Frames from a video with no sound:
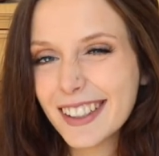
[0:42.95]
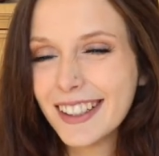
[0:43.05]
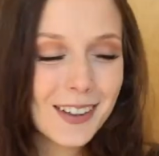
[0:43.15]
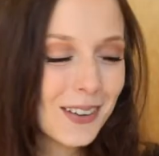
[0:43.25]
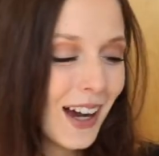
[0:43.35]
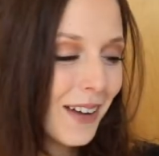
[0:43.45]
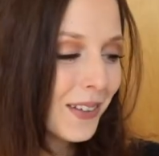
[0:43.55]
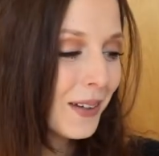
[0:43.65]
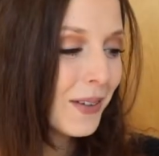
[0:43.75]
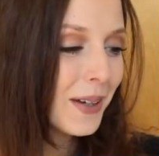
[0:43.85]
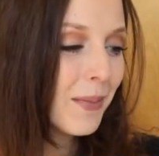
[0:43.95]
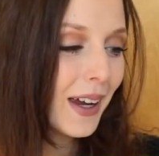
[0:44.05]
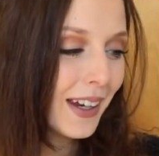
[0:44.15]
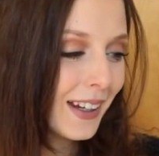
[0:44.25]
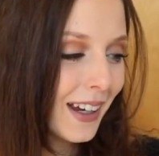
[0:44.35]
So I'm going to be
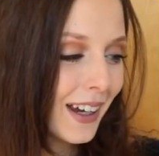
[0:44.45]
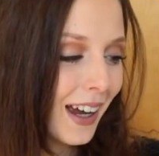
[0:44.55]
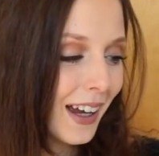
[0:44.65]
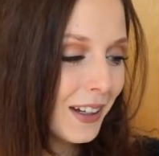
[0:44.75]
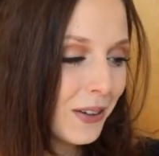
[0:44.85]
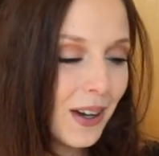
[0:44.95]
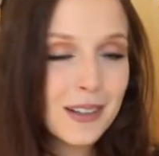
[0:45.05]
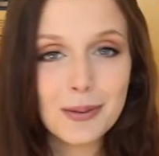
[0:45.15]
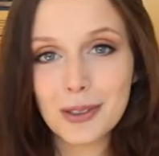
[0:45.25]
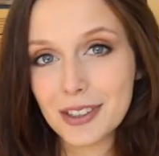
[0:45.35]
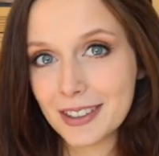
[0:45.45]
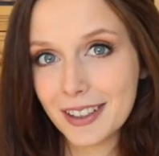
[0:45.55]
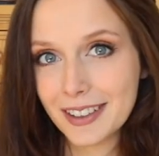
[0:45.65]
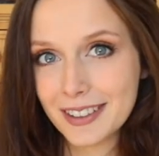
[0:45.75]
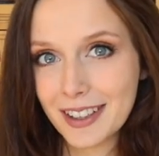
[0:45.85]
making it and you guys will just see
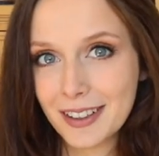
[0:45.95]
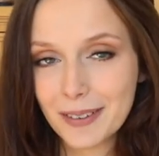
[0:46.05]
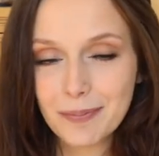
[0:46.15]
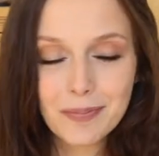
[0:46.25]
this later.